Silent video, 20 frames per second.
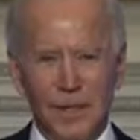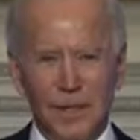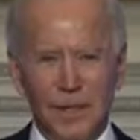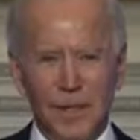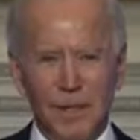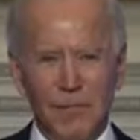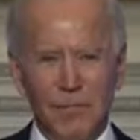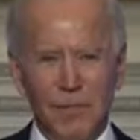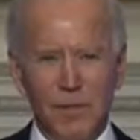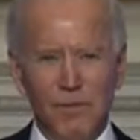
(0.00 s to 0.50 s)

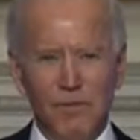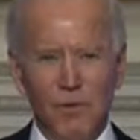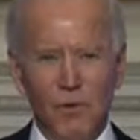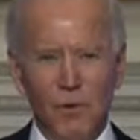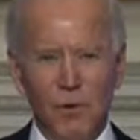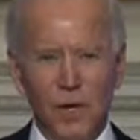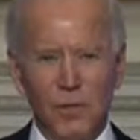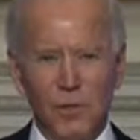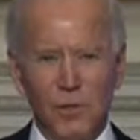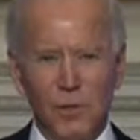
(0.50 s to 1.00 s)
Even
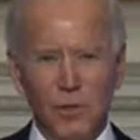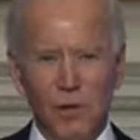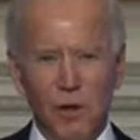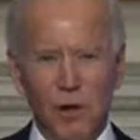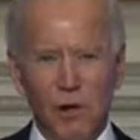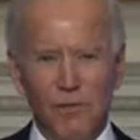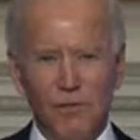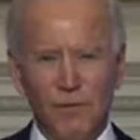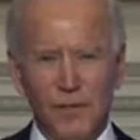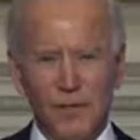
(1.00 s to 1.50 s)
before I took
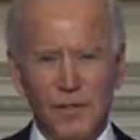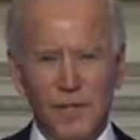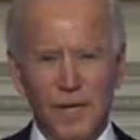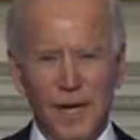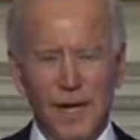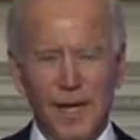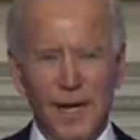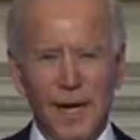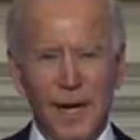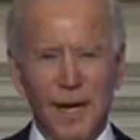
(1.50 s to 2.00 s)
office, I
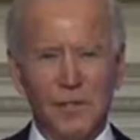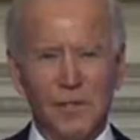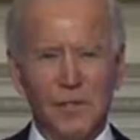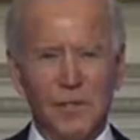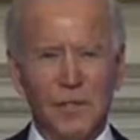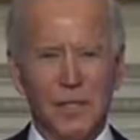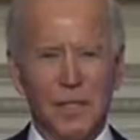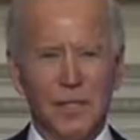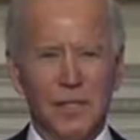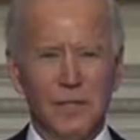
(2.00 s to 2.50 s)

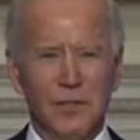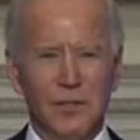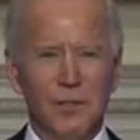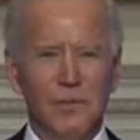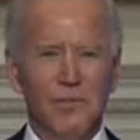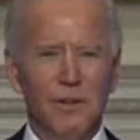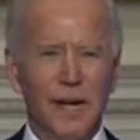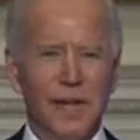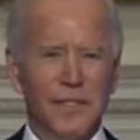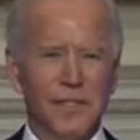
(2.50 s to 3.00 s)
announced a new
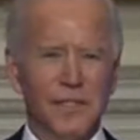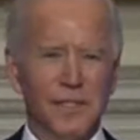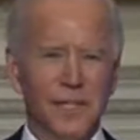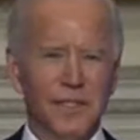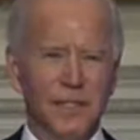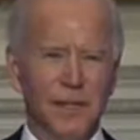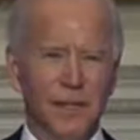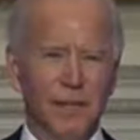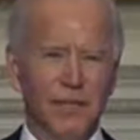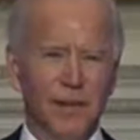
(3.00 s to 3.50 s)

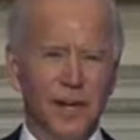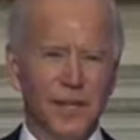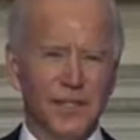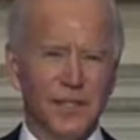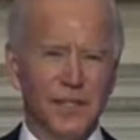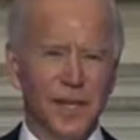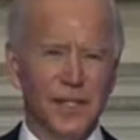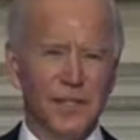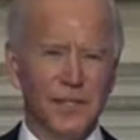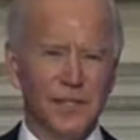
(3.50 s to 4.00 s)

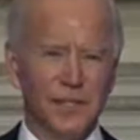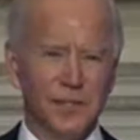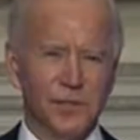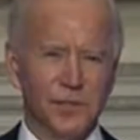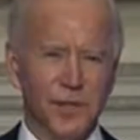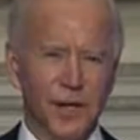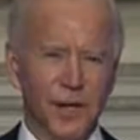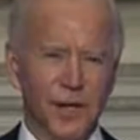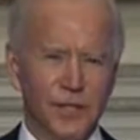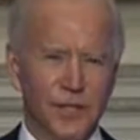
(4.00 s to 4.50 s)
vaccination
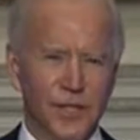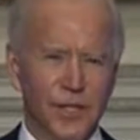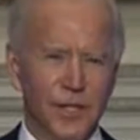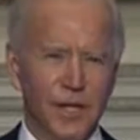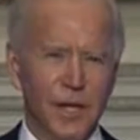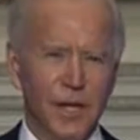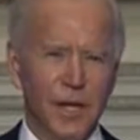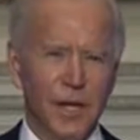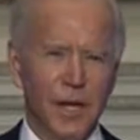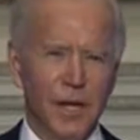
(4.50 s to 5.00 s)
strategy,
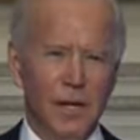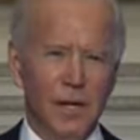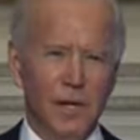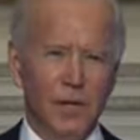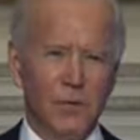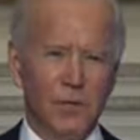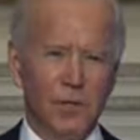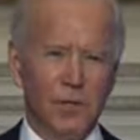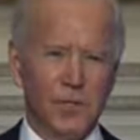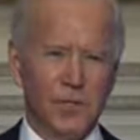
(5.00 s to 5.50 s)

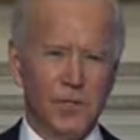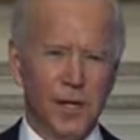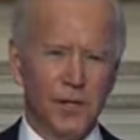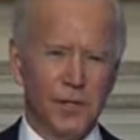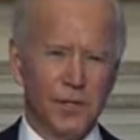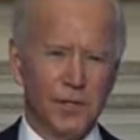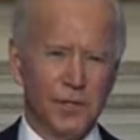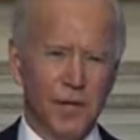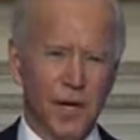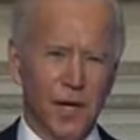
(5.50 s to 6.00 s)
which
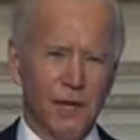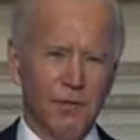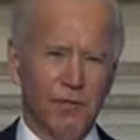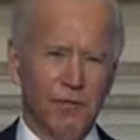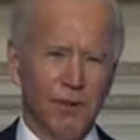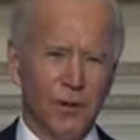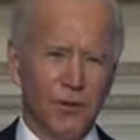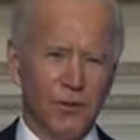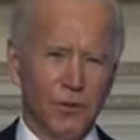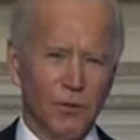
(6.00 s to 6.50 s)
centers on
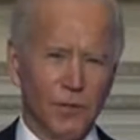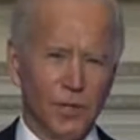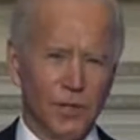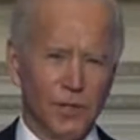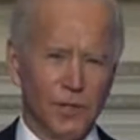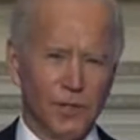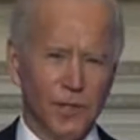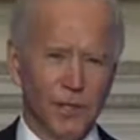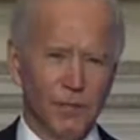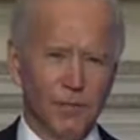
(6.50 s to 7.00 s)
federal
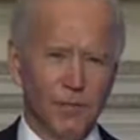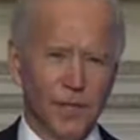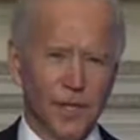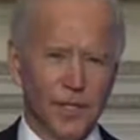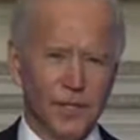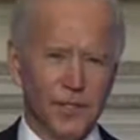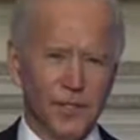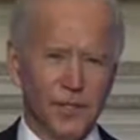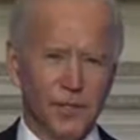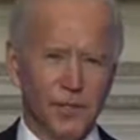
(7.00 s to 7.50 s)
leadership and
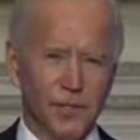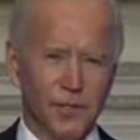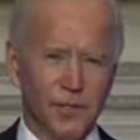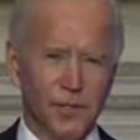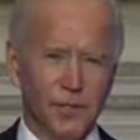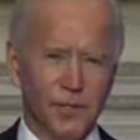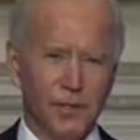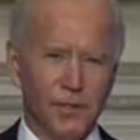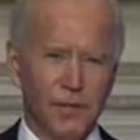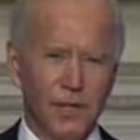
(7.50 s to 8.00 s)

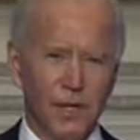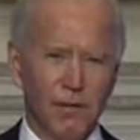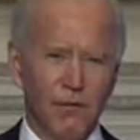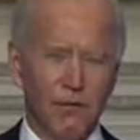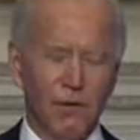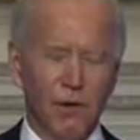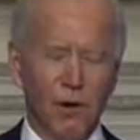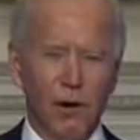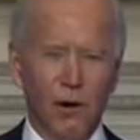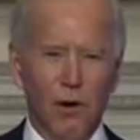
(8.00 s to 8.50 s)
execution
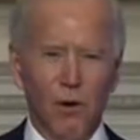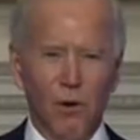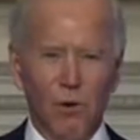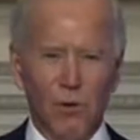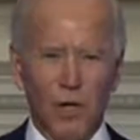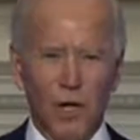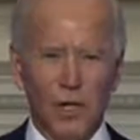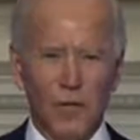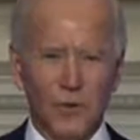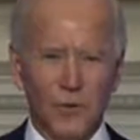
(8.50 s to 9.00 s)
for our whole
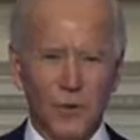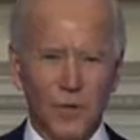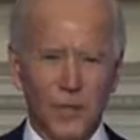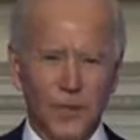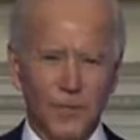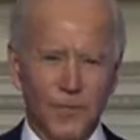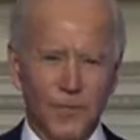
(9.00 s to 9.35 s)
country.